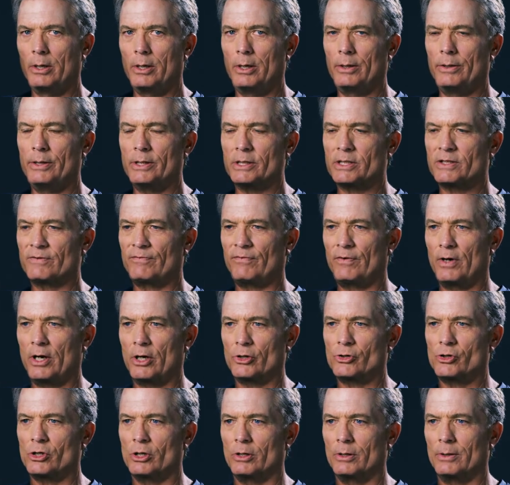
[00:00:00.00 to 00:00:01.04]
this
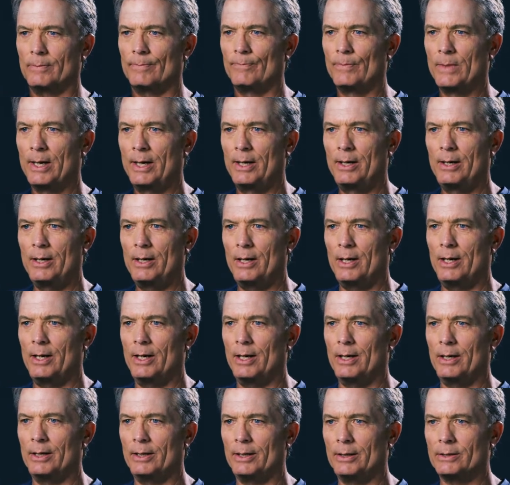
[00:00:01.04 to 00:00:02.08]
function.
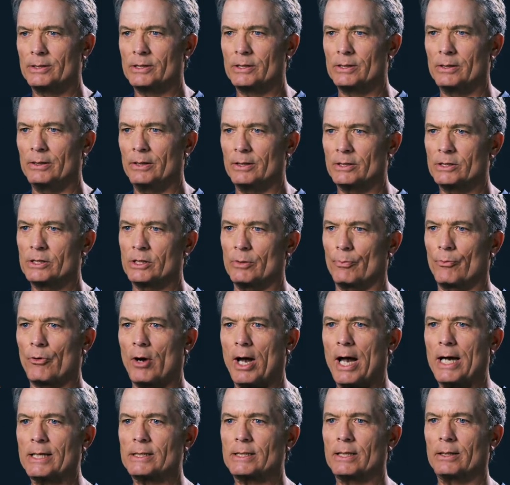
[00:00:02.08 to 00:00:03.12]
It's
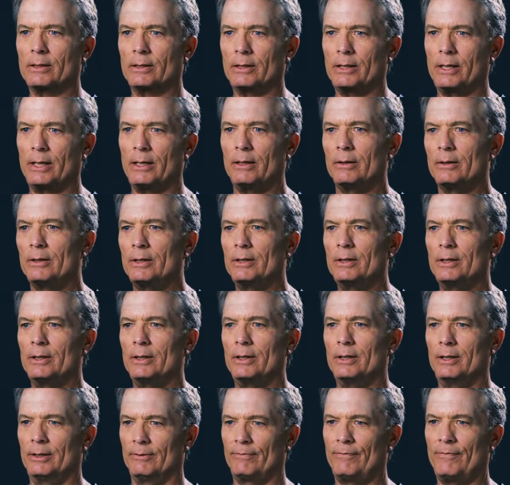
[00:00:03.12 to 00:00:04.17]
surprisingly
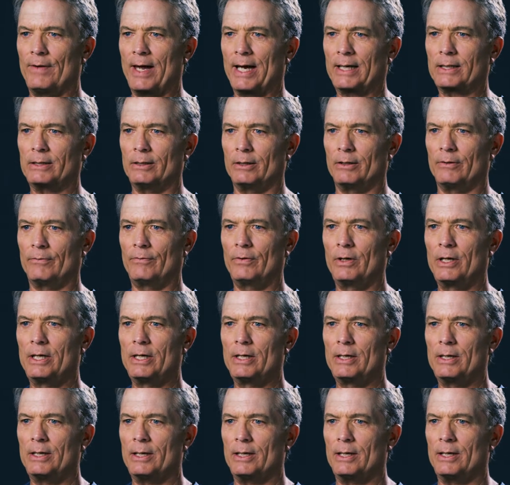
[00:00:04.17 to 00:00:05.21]
effective
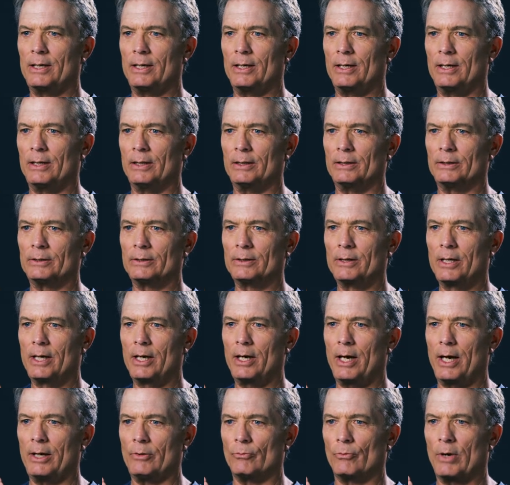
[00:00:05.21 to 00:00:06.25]

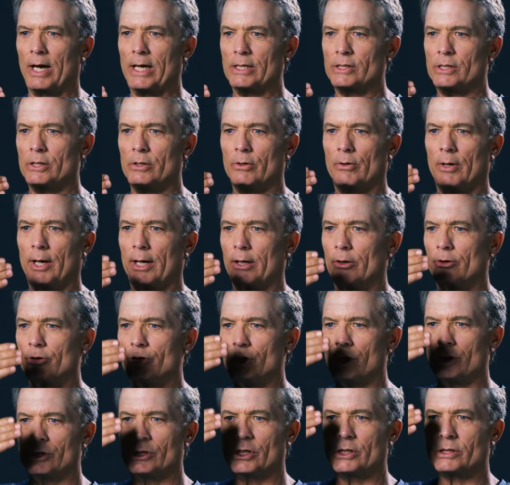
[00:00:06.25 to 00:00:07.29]
in raising your
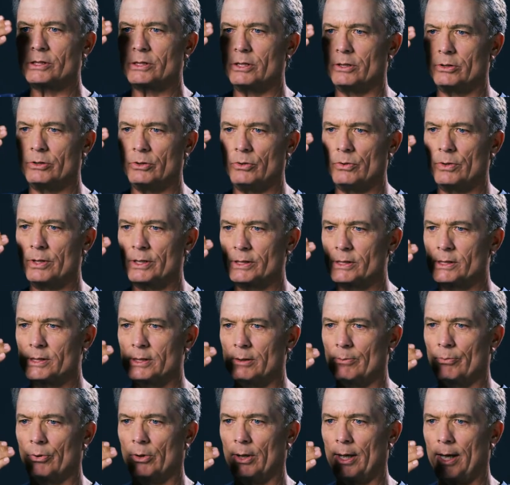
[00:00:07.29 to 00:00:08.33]
energy just to do this
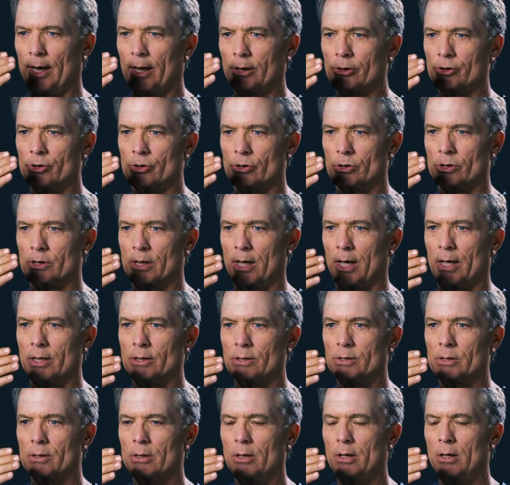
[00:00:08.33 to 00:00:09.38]
simple
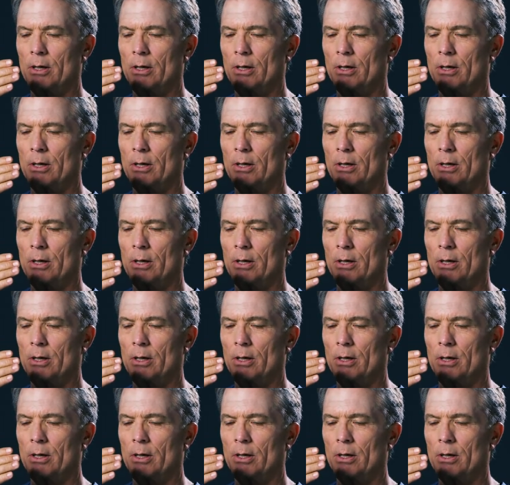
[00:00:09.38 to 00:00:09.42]
exercise.